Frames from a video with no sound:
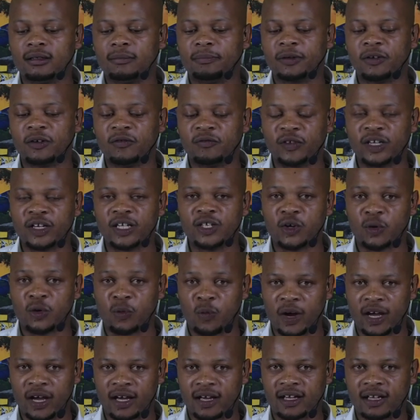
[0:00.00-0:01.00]
proofread your
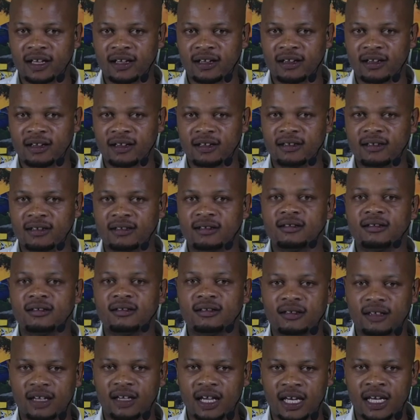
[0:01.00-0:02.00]
work
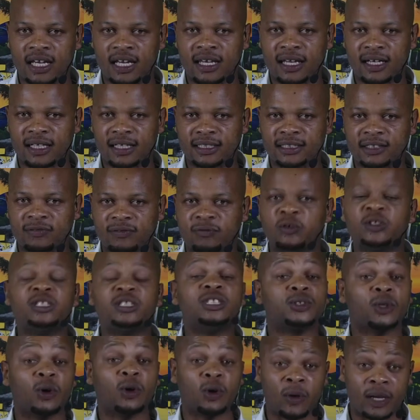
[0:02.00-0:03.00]
in a narrative, which
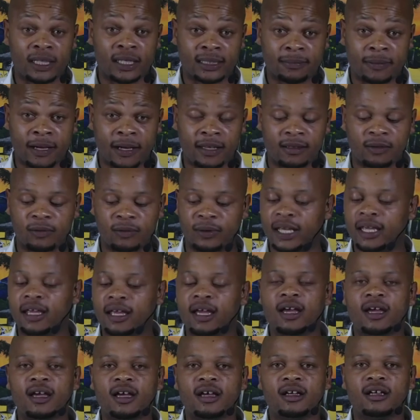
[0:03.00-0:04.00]
is always, by the way,
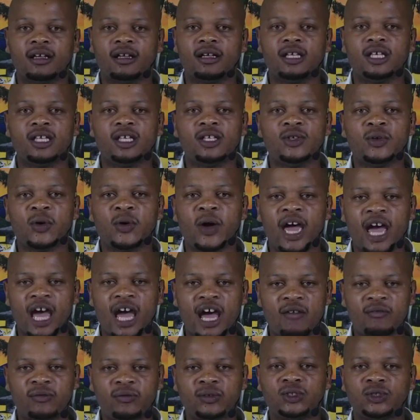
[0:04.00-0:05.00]
you
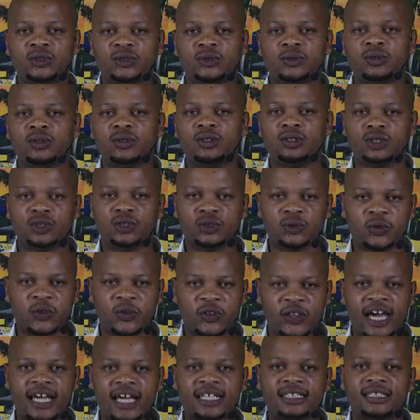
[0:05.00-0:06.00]
have to do
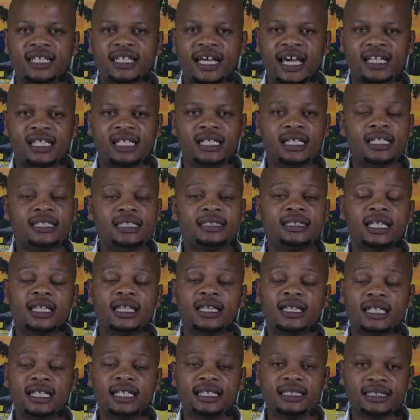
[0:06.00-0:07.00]
that at least
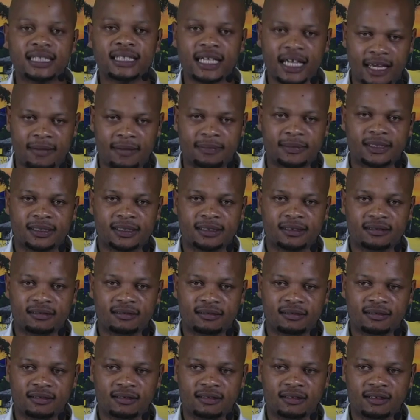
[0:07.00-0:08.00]
3 times.
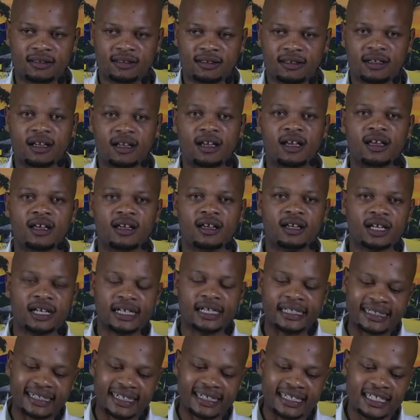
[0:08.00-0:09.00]

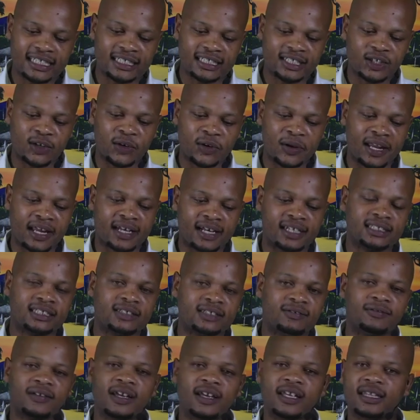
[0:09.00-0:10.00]
Read your
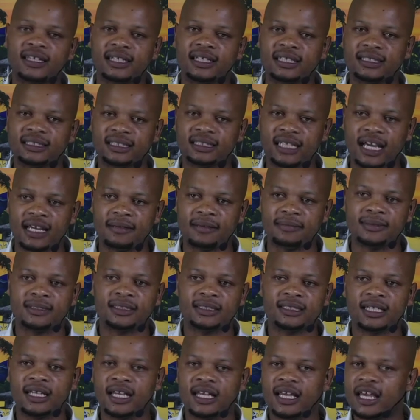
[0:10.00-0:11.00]
narrative 3 times.